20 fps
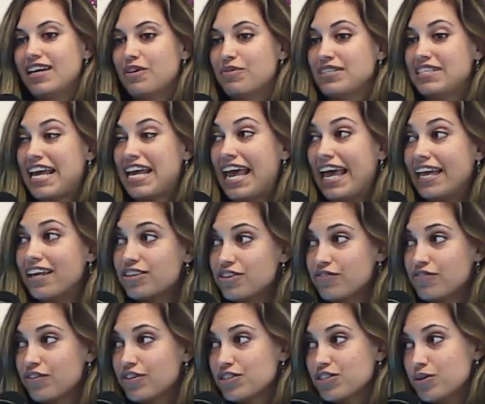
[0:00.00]
I went to eight
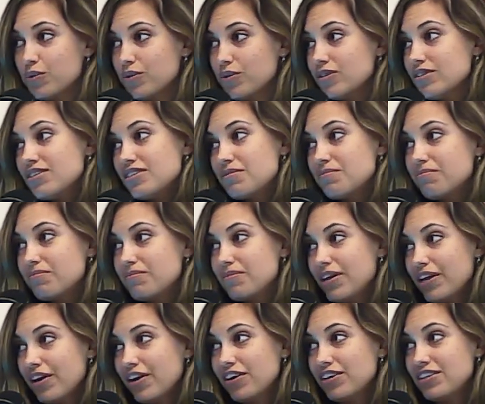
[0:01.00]
different schools oh.
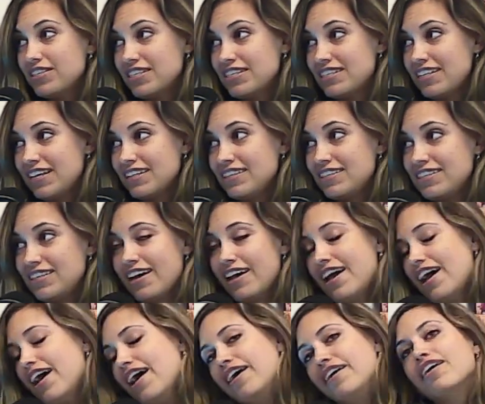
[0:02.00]
here in CCSD. I
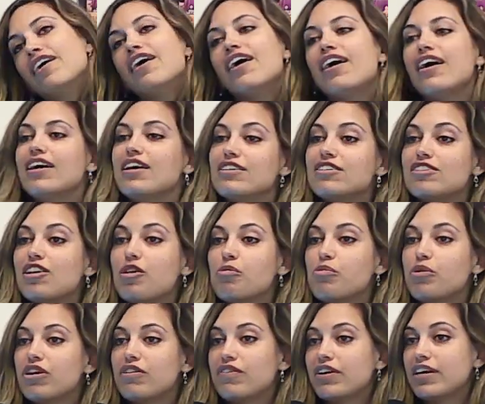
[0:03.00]
had
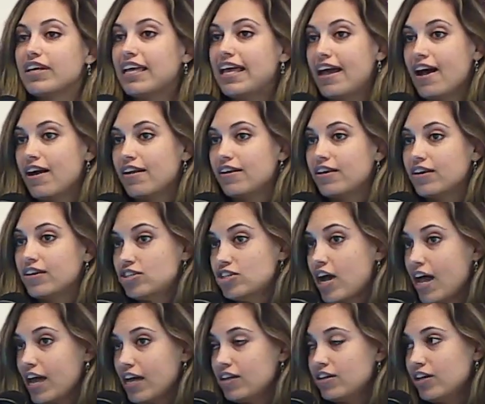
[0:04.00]
somewhat of a chaotic
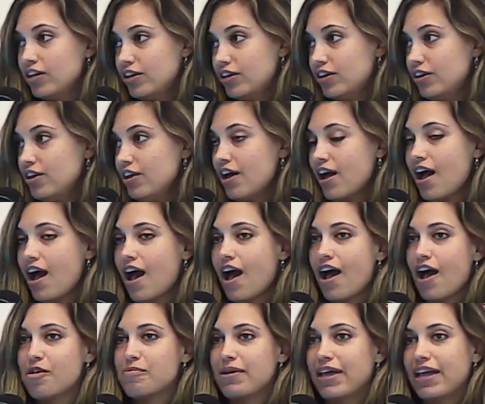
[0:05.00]
childhood
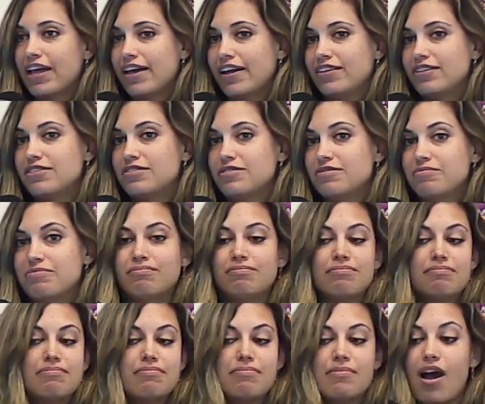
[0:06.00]
um, and
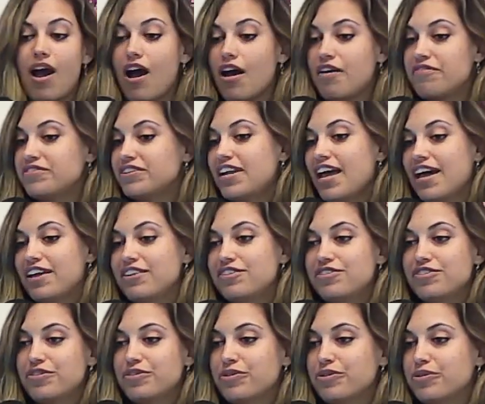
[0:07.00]
often had
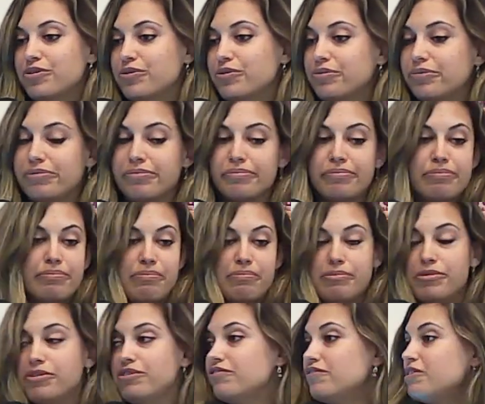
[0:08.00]
to
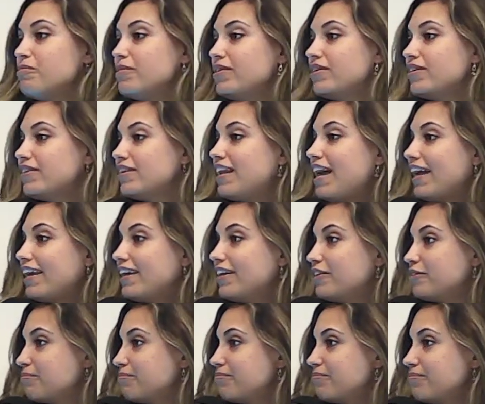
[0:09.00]
move in the middle of the night
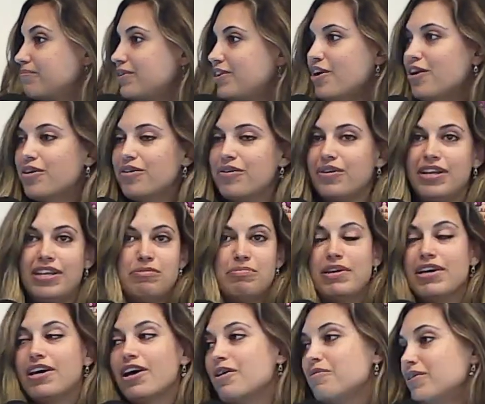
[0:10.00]
you know, really? and
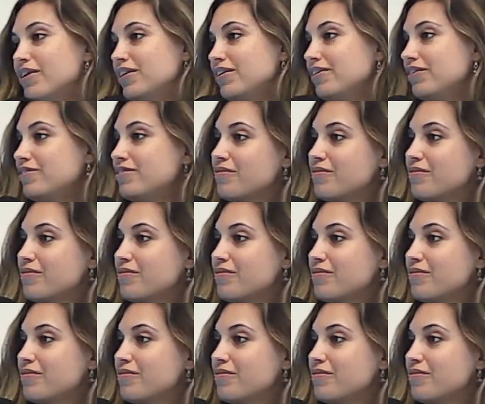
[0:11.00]
become a. You mean